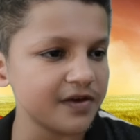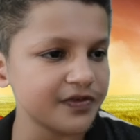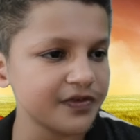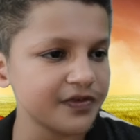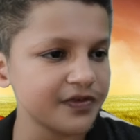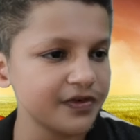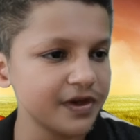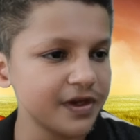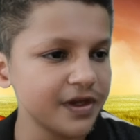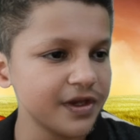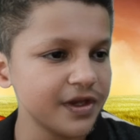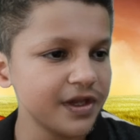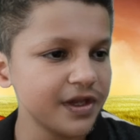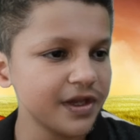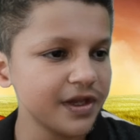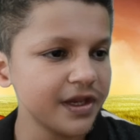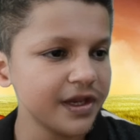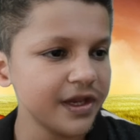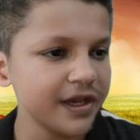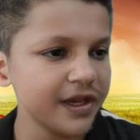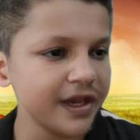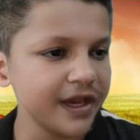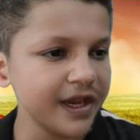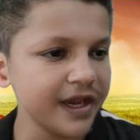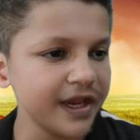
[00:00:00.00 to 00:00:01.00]
In
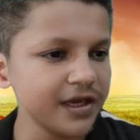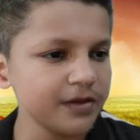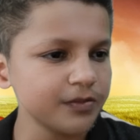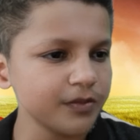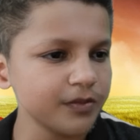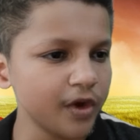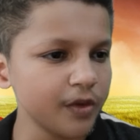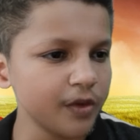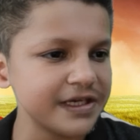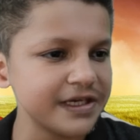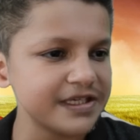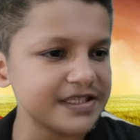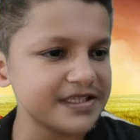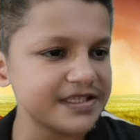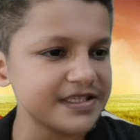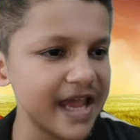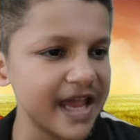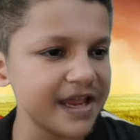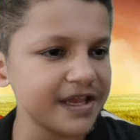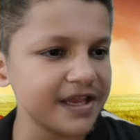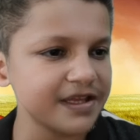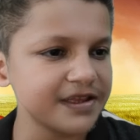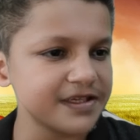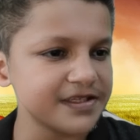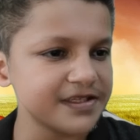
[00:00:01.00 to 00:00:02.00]
moments like this,
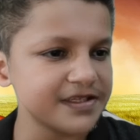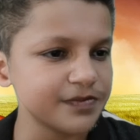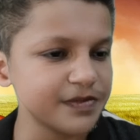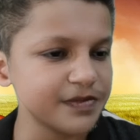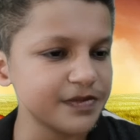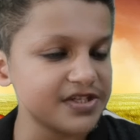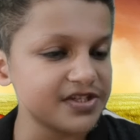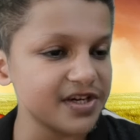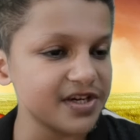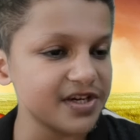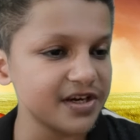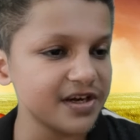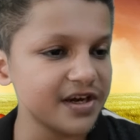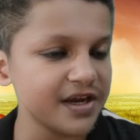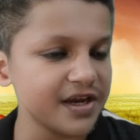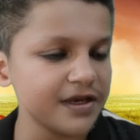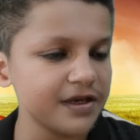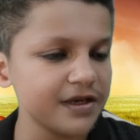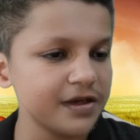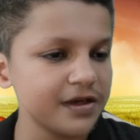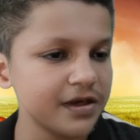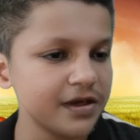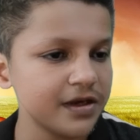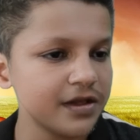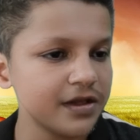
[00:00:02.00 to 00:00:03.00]
Mister Gunn
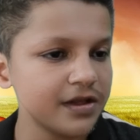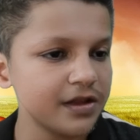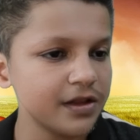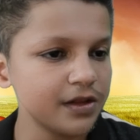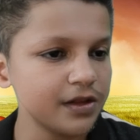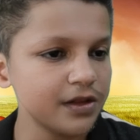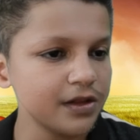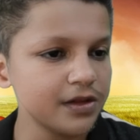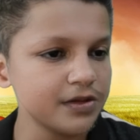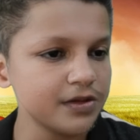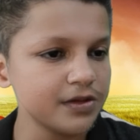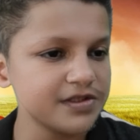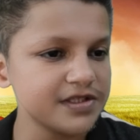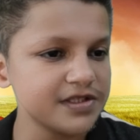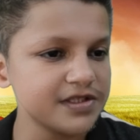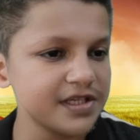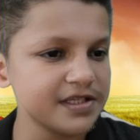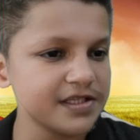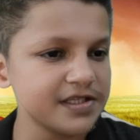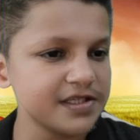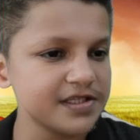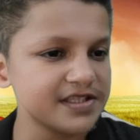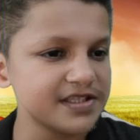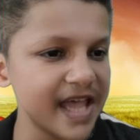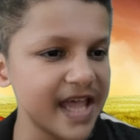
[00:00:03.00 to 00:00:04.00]
loses sight
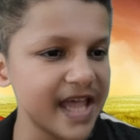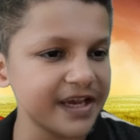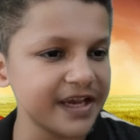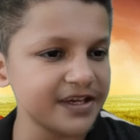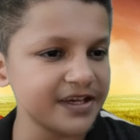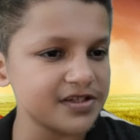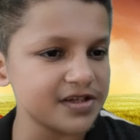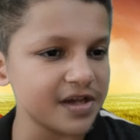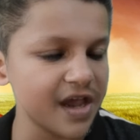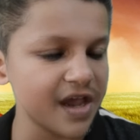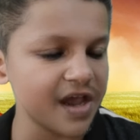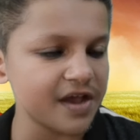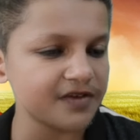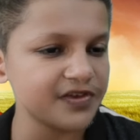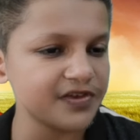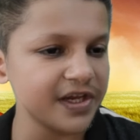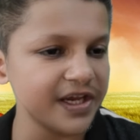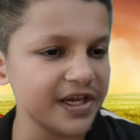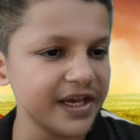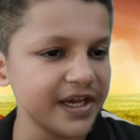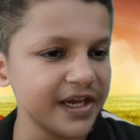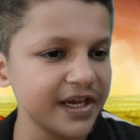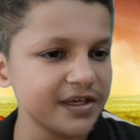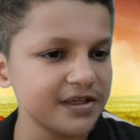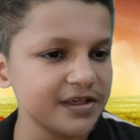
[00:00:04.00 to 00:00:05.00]
of the
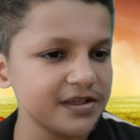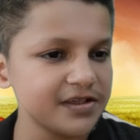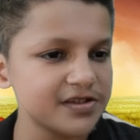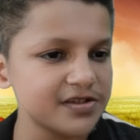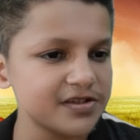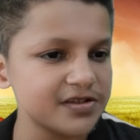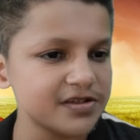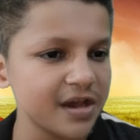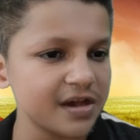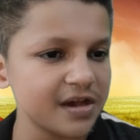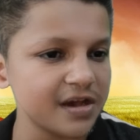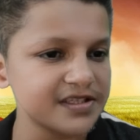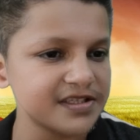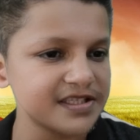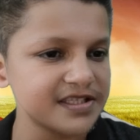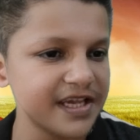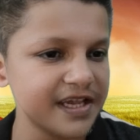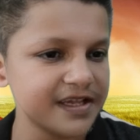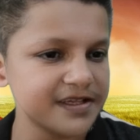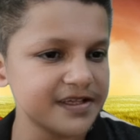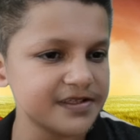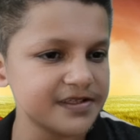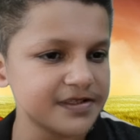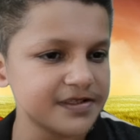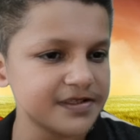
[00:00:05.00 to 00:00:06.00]
insouciance
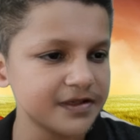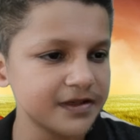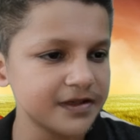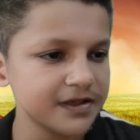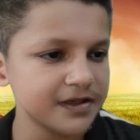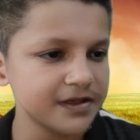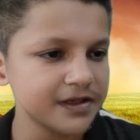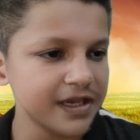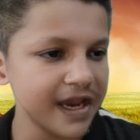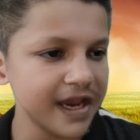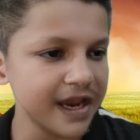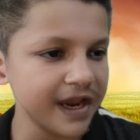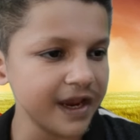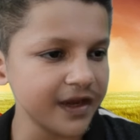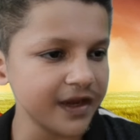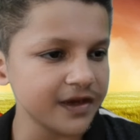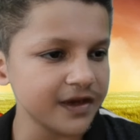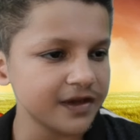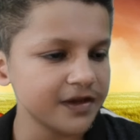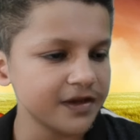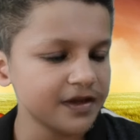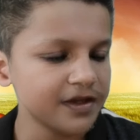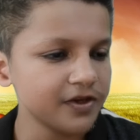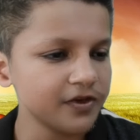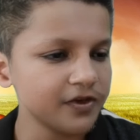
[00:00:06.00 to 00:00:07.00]
and
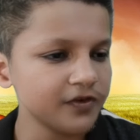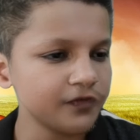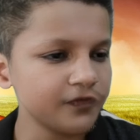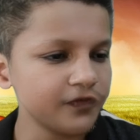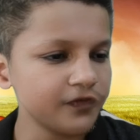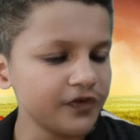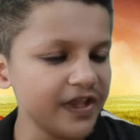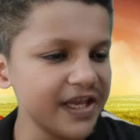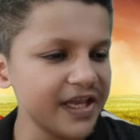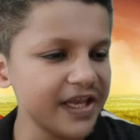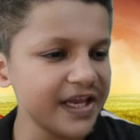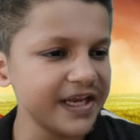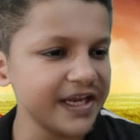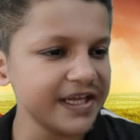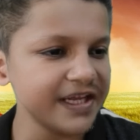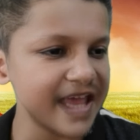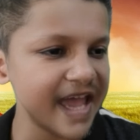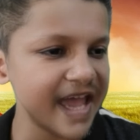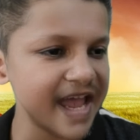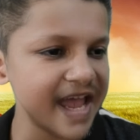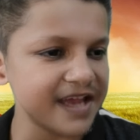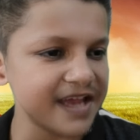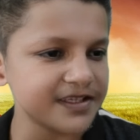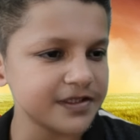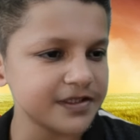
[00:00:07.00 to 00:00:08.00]
feeling that
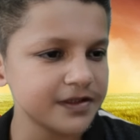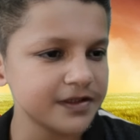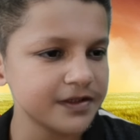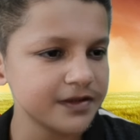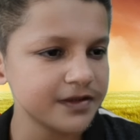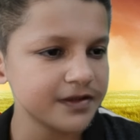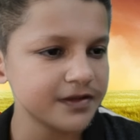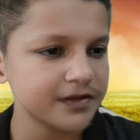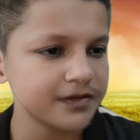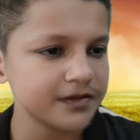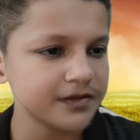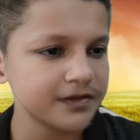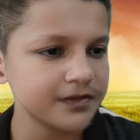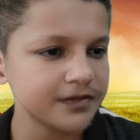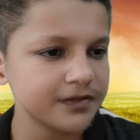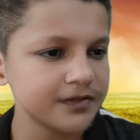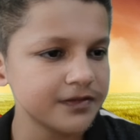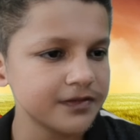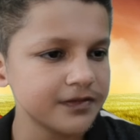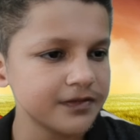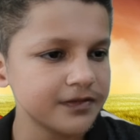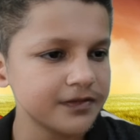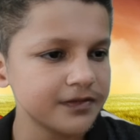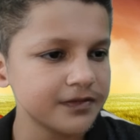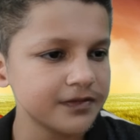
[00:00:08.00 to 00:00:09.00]

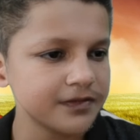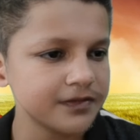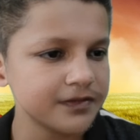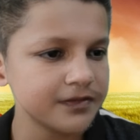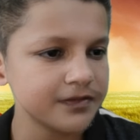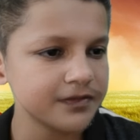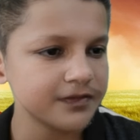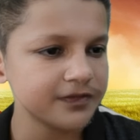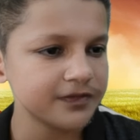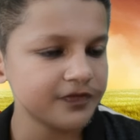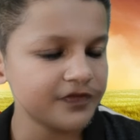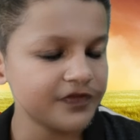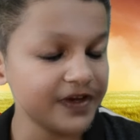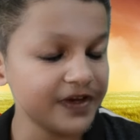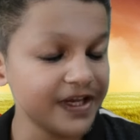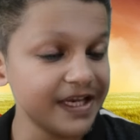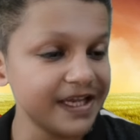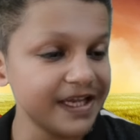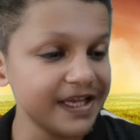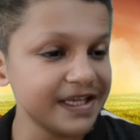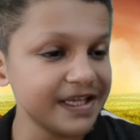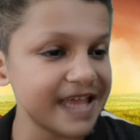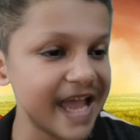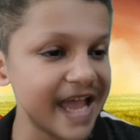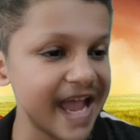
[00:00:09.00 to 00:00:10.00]
feeling that were
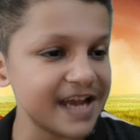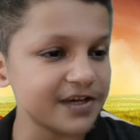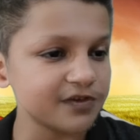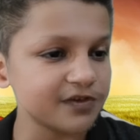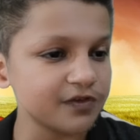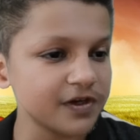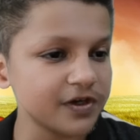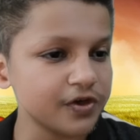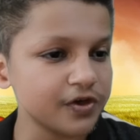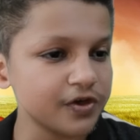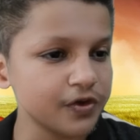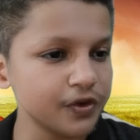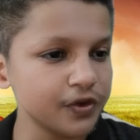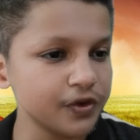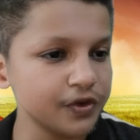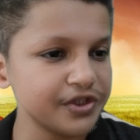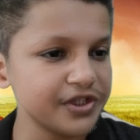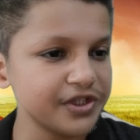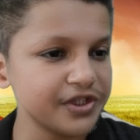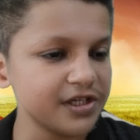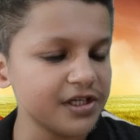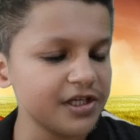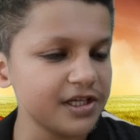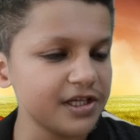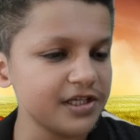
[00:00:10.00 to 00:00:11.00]
crucial to
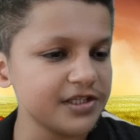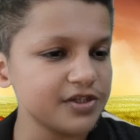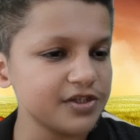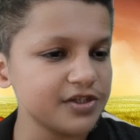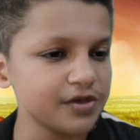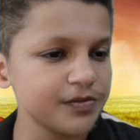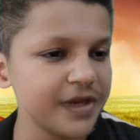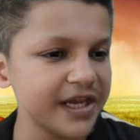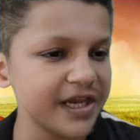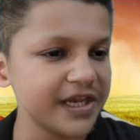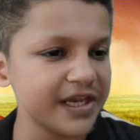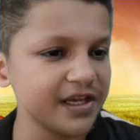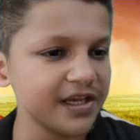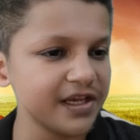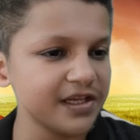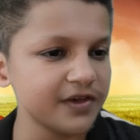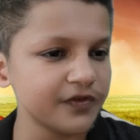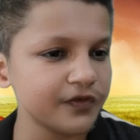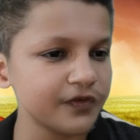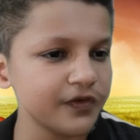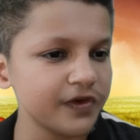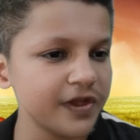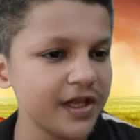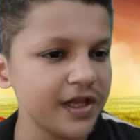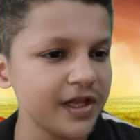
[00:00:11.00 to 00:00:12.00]
making the film
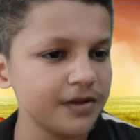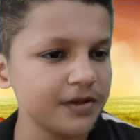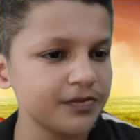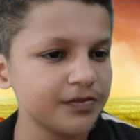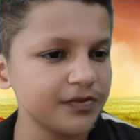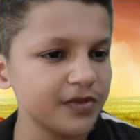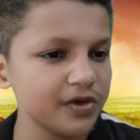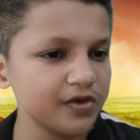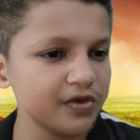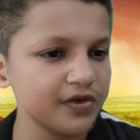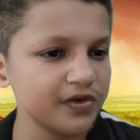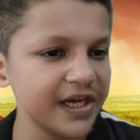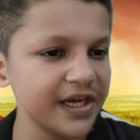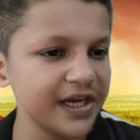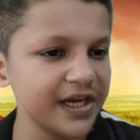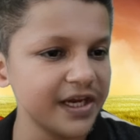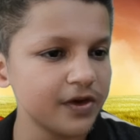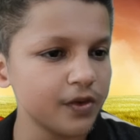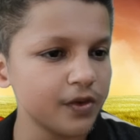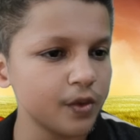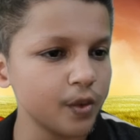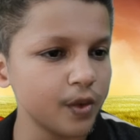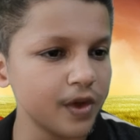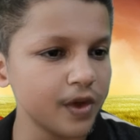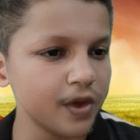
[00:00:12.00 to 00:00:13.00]
movie work.
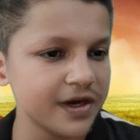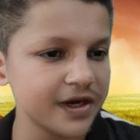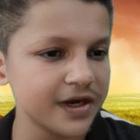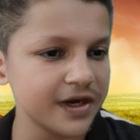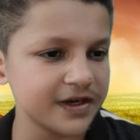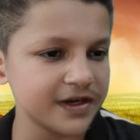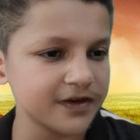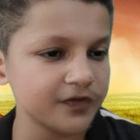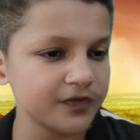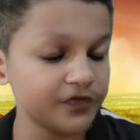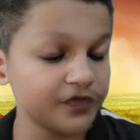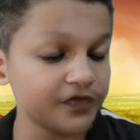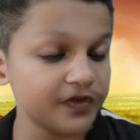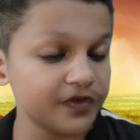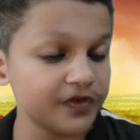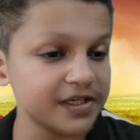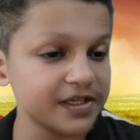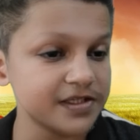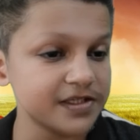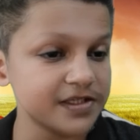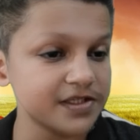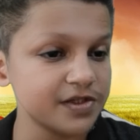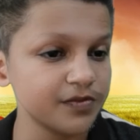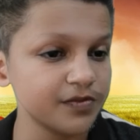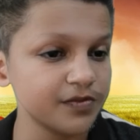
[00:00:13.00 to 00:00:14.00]
First movie work.